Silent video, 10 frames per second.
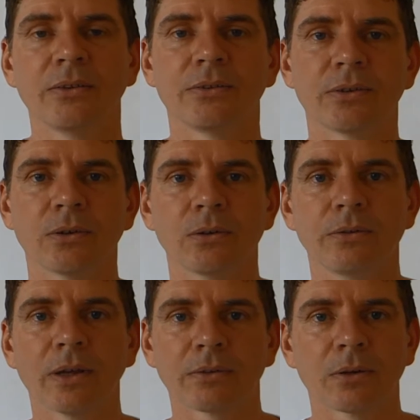
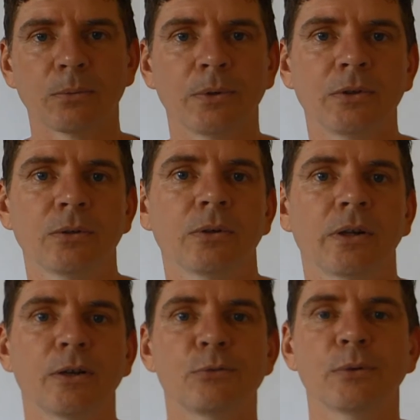So that's how we do
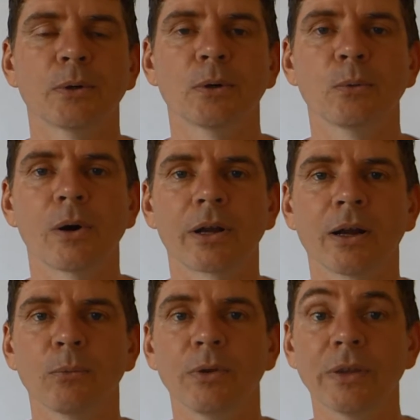it if we were
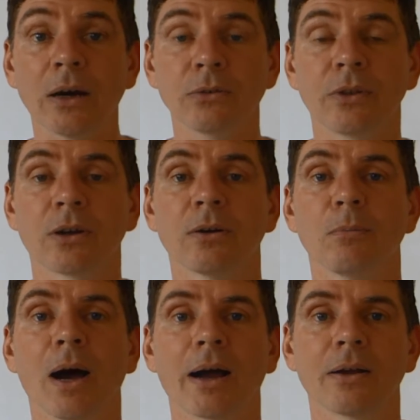working without the
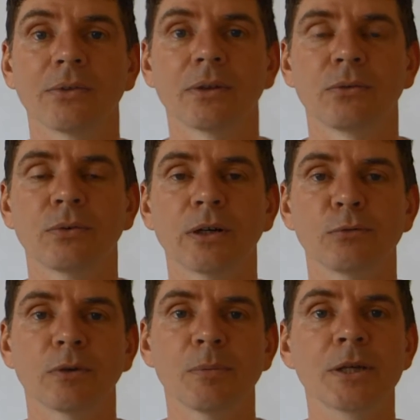comeback. So that's
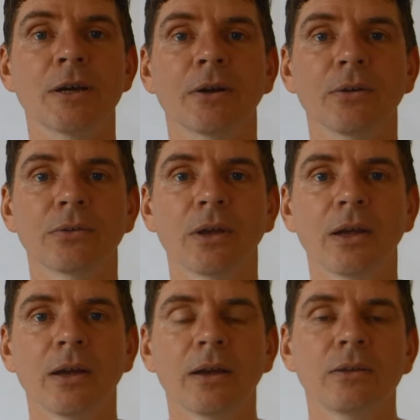really for beginners.
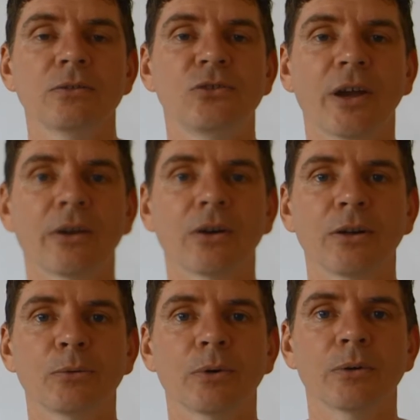
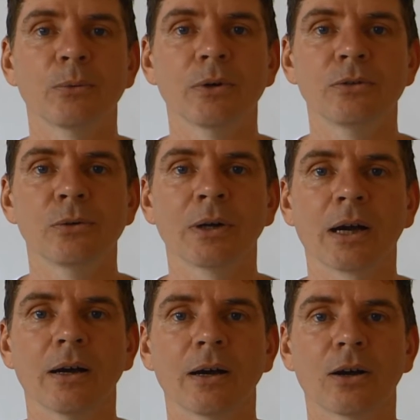Generally we're
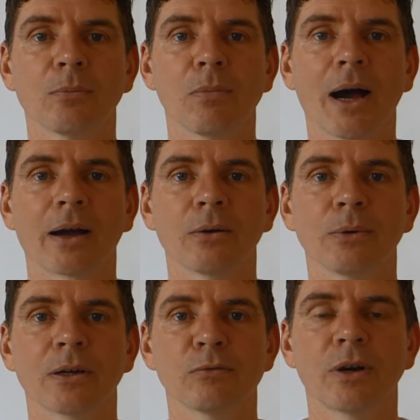doing a comeback,
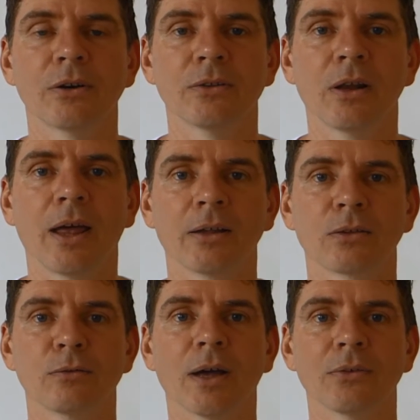and we can vary the
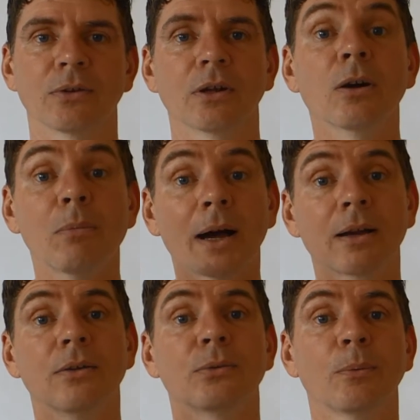length of that. So the
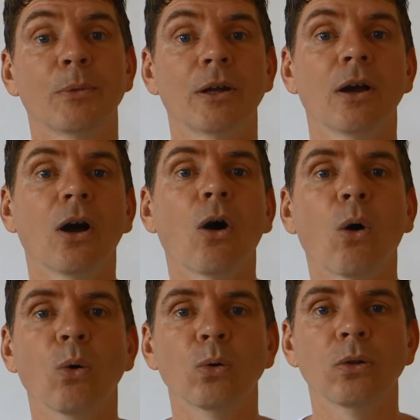comeback is when we
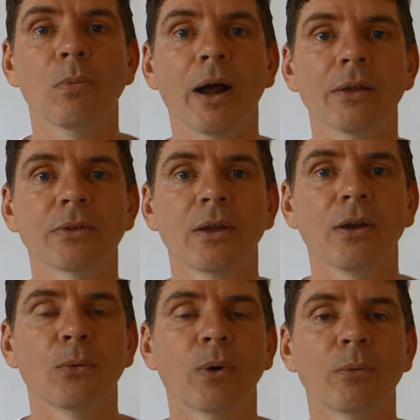hold the breath.
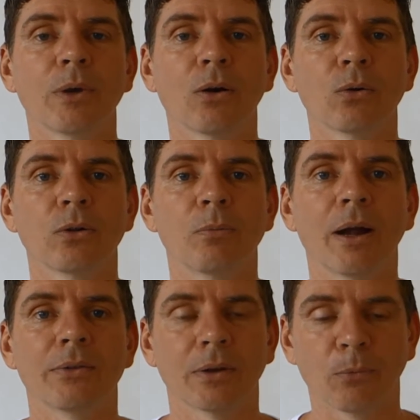When we hold the
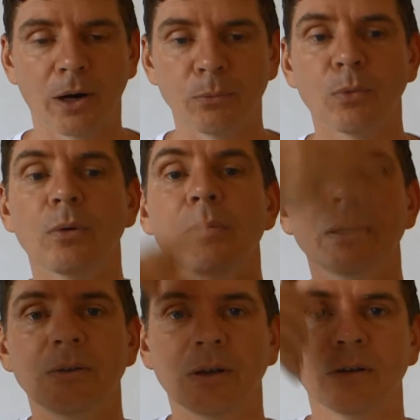breath and when we're
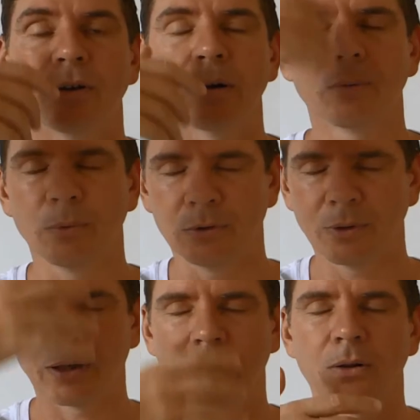breathing in general, we're
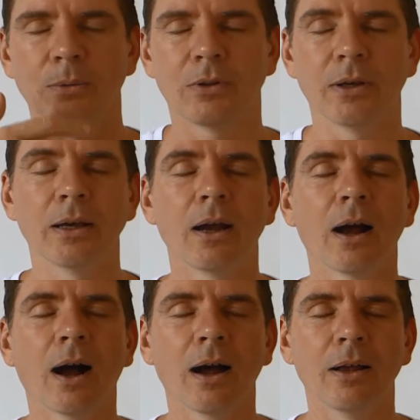doing it all with the
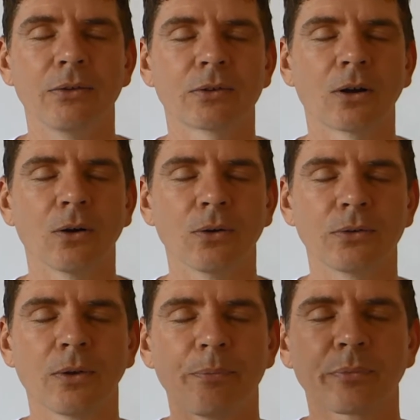eyes
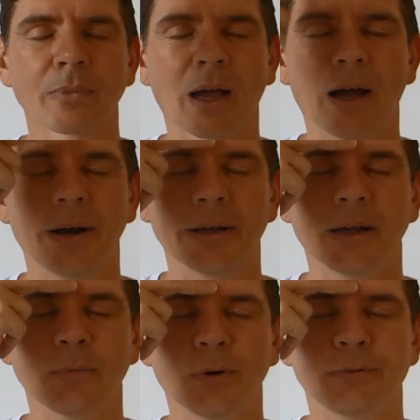closed. And
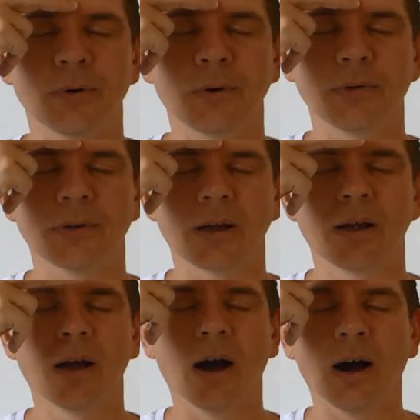again, we're
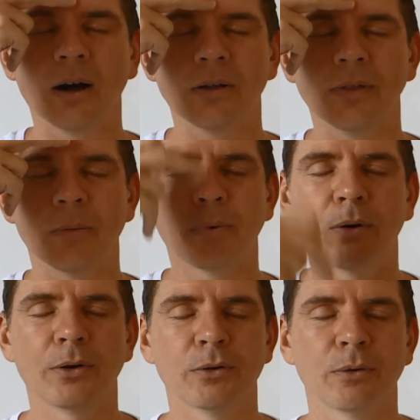focusing on that
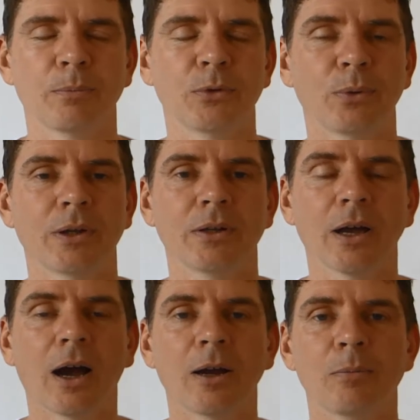point between
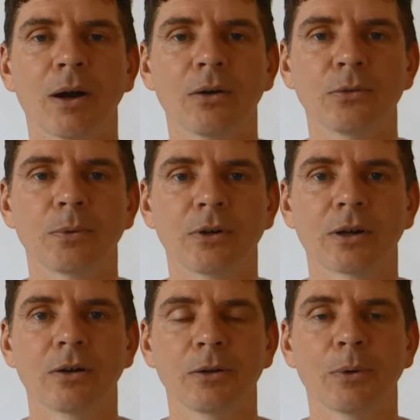the eyebrows,
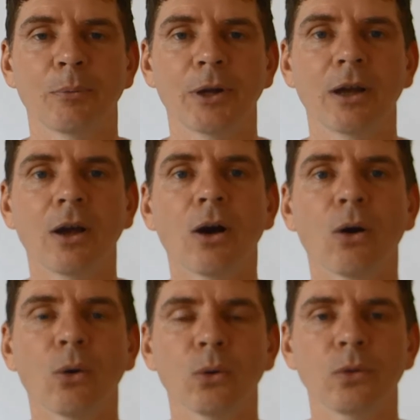particularly when we
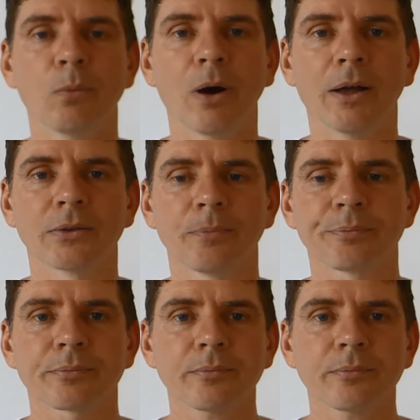hold the breath.